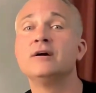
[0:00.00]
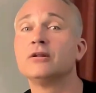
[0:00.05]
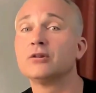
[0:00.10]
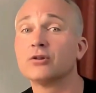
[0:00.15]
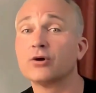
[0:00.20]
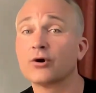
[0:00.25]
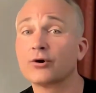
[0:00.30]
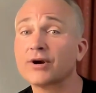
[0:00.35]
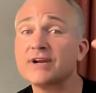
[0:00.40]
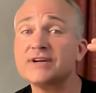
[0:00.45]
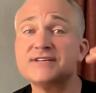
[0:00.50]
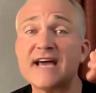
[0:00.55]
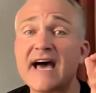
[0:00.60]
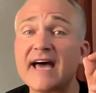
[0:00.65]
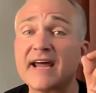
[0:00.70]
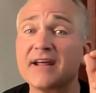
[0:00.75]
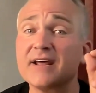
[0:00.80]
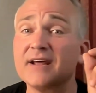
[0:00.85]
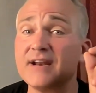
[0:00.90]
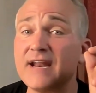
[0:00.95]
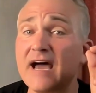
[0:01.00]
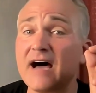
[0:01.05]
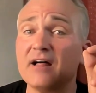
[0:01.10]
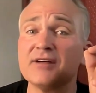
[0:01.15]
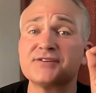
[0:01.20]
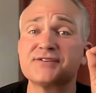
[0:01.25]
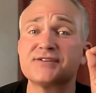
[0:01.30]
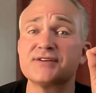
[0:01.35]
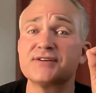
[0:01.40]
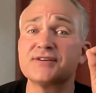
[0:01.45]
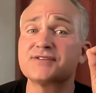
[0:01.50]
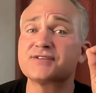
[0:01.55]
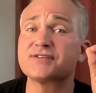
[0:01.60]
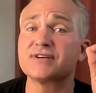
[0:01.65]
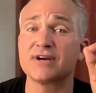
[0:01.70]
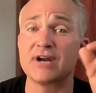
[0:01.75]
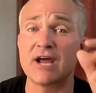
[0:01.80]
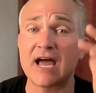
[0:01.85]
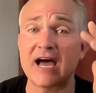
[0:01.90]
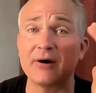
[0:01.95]
Learning data analysis
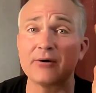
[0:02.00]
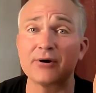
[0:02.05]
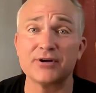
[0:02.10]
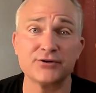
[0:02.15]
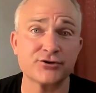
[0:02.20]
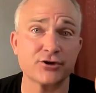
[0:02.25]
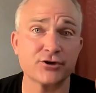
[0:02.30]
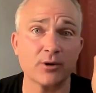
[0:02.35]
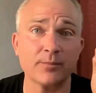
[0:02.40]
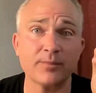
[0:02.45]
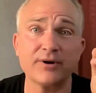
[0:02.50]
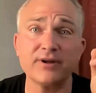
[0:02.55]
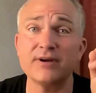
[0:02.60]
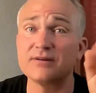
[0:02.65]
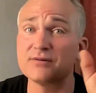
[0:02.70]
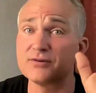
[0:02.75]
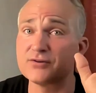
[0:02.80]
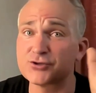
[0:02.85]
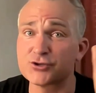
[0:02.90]
and how to interpret it,